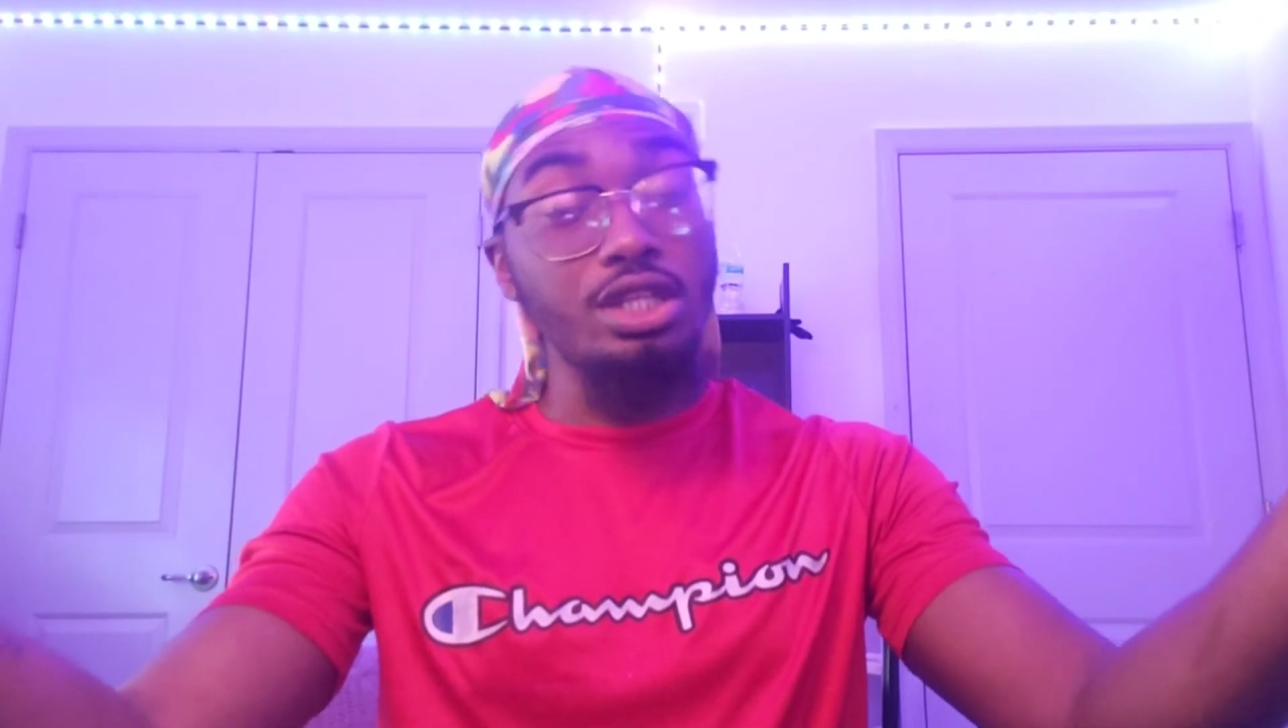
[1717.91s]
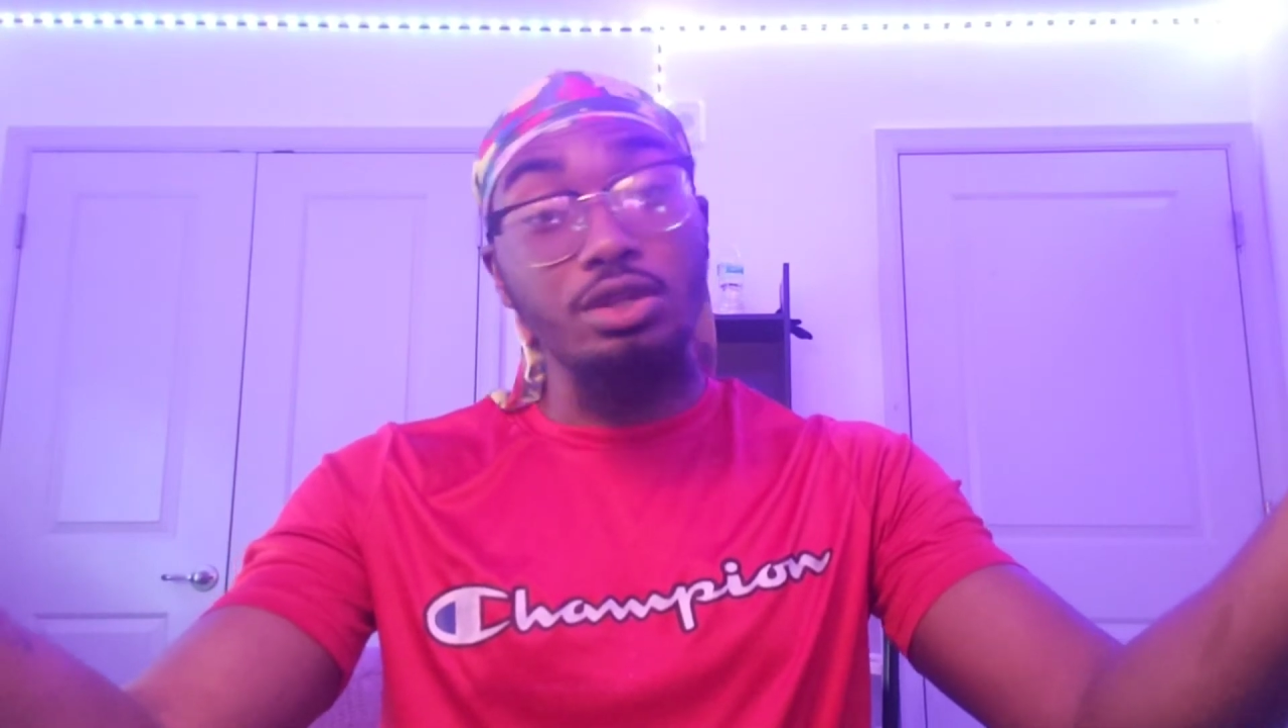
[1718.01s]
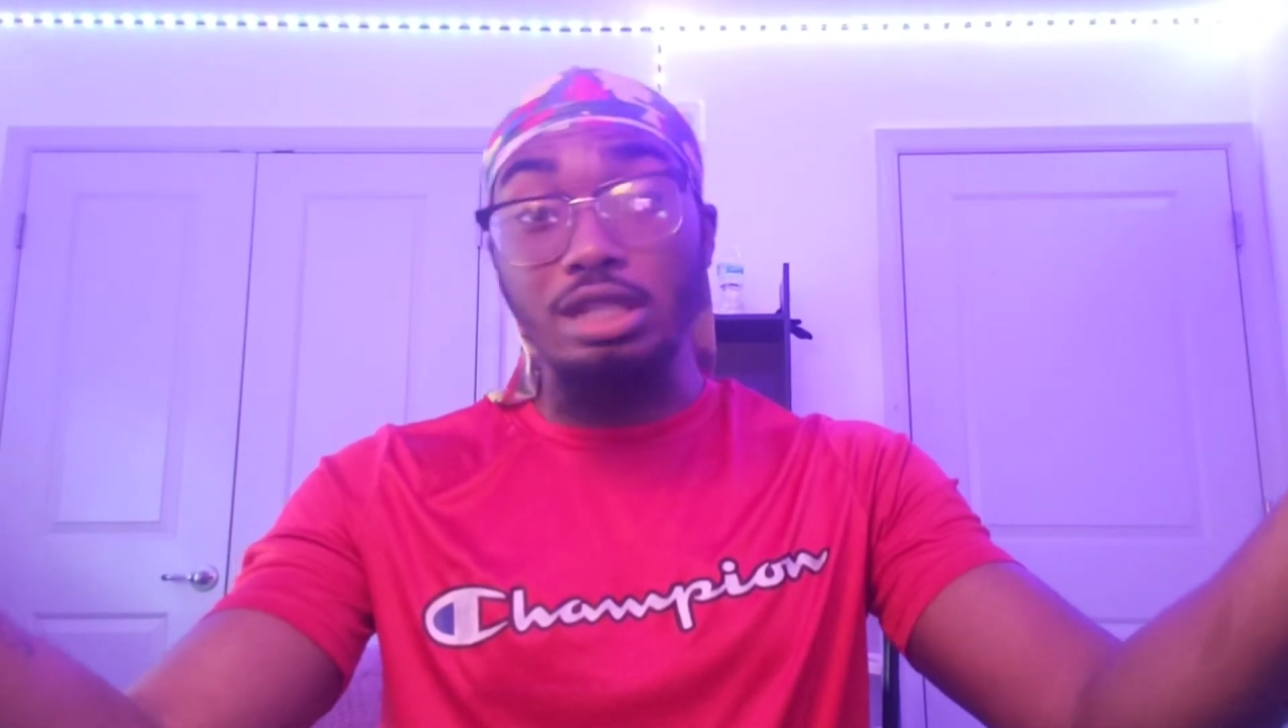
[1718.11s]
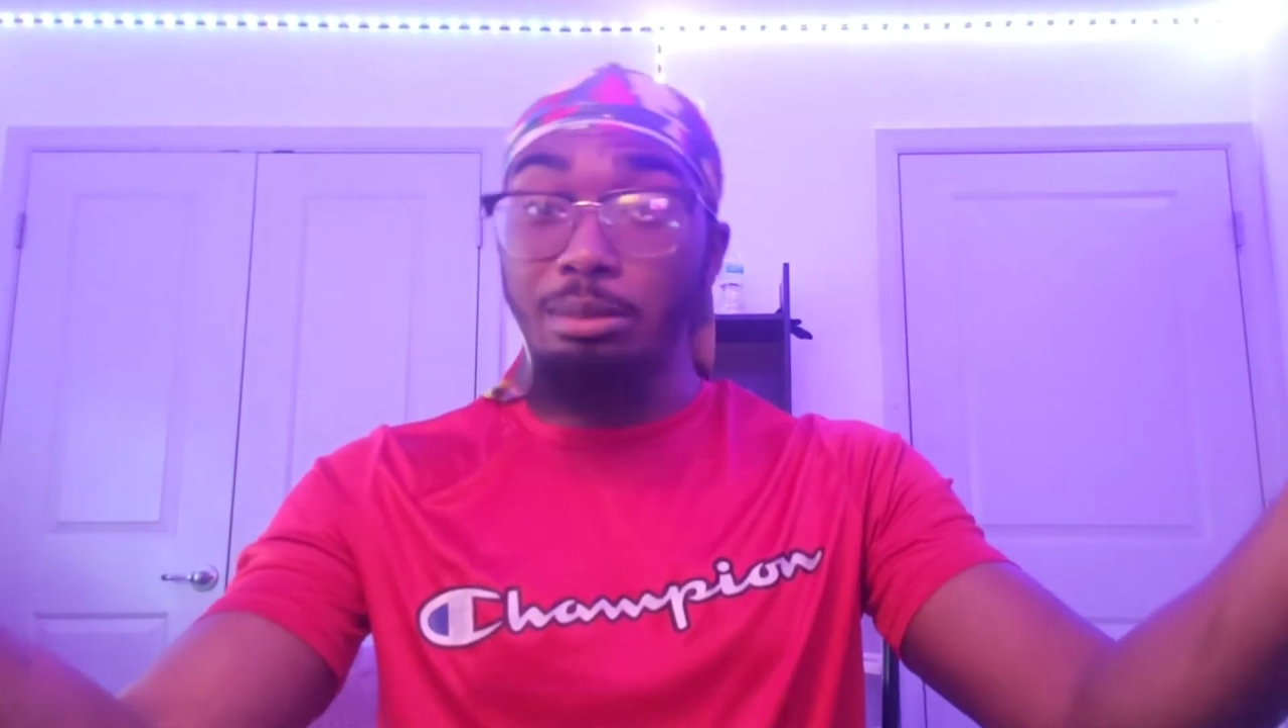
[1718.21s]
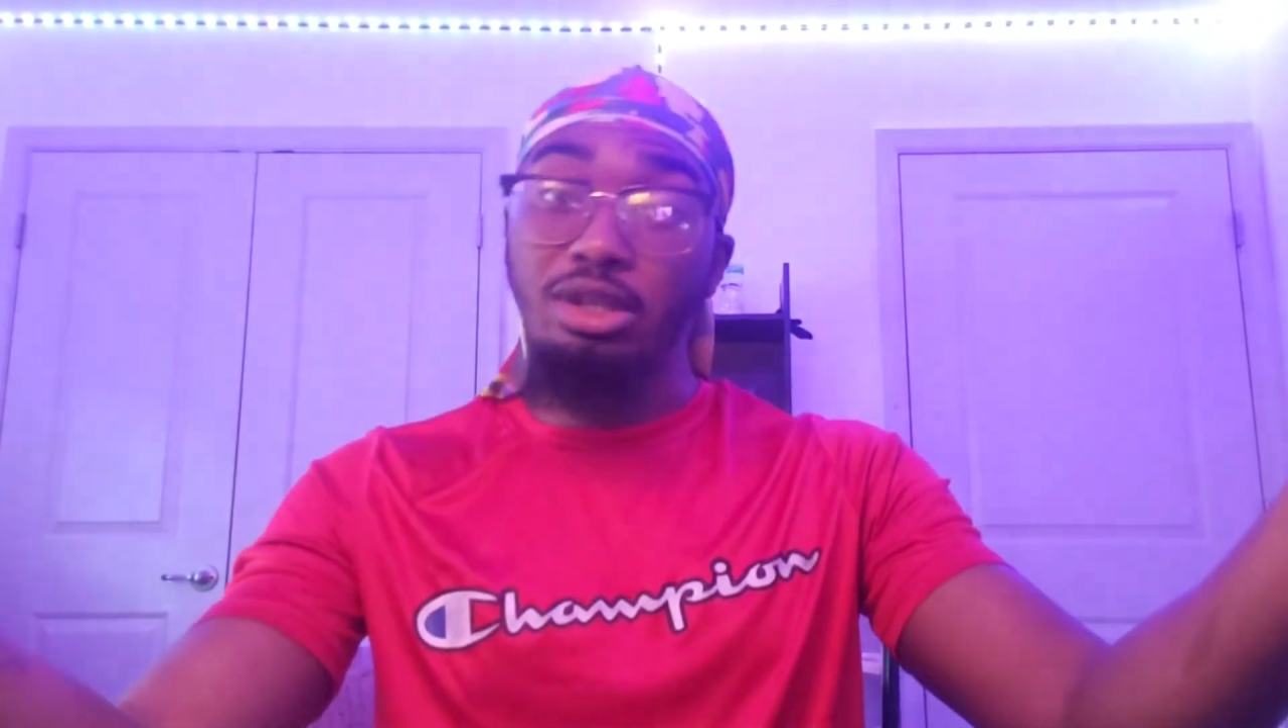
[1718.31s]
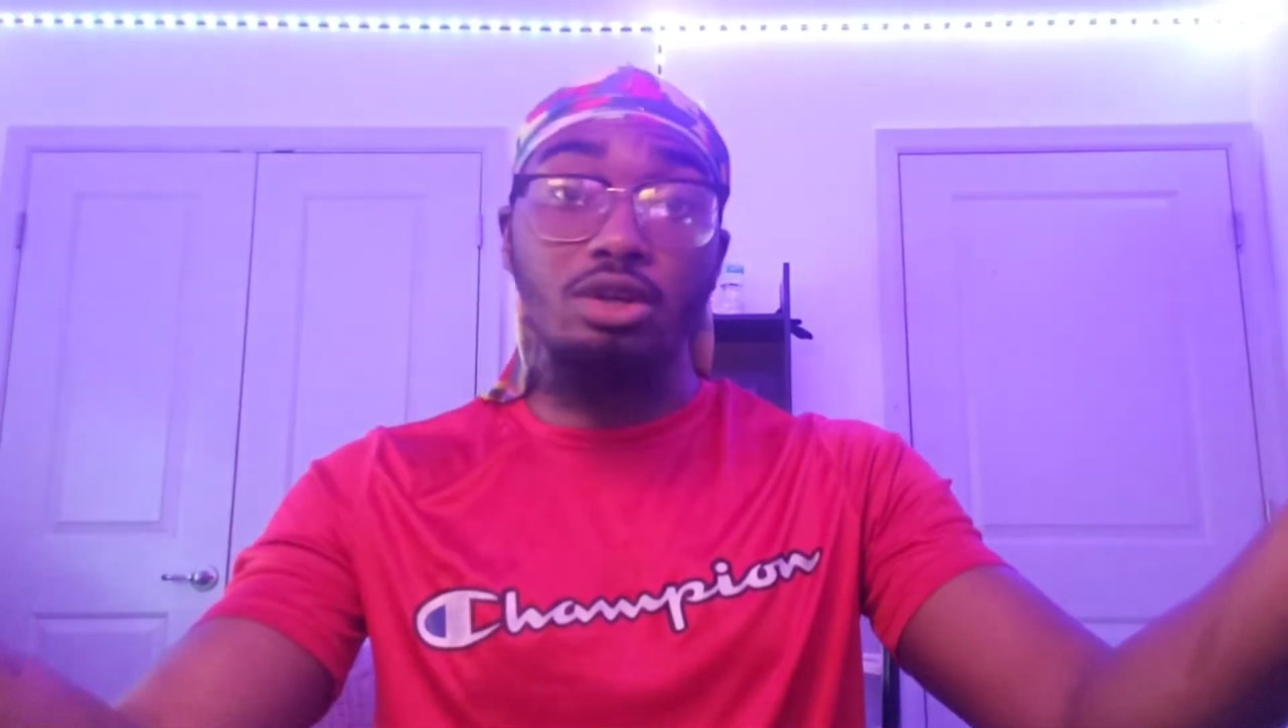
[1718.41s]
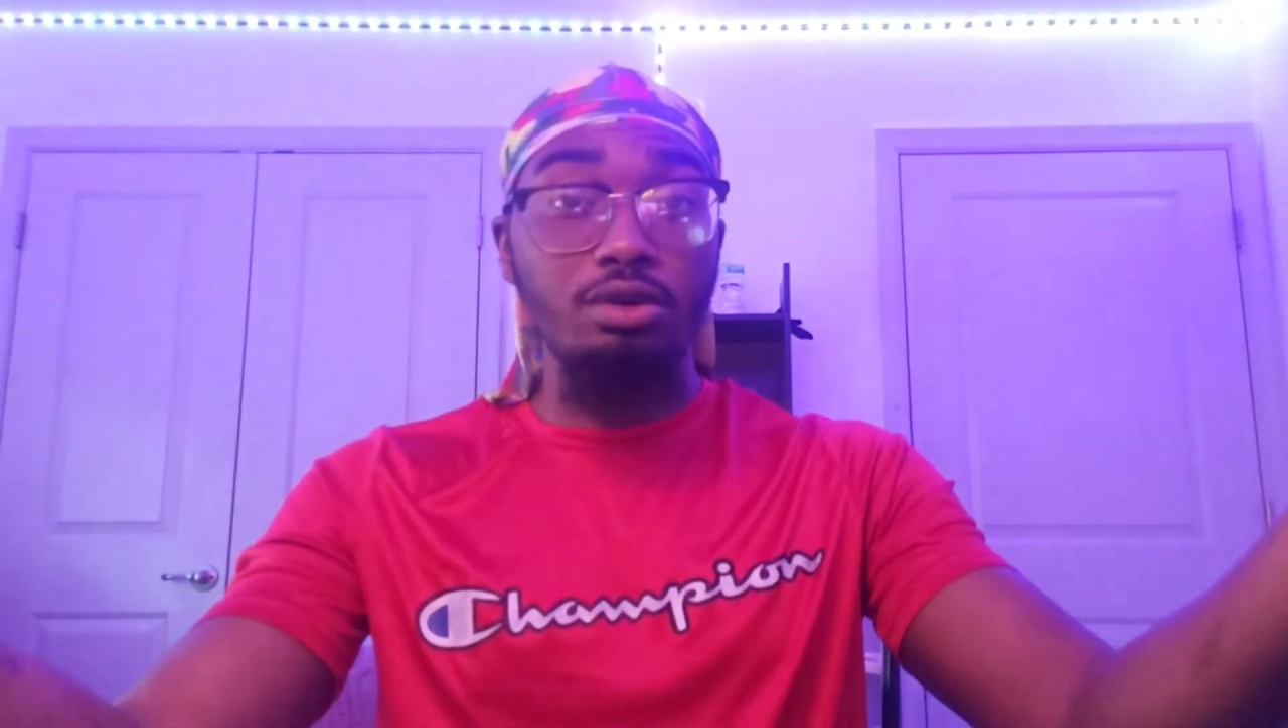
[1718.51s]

You let me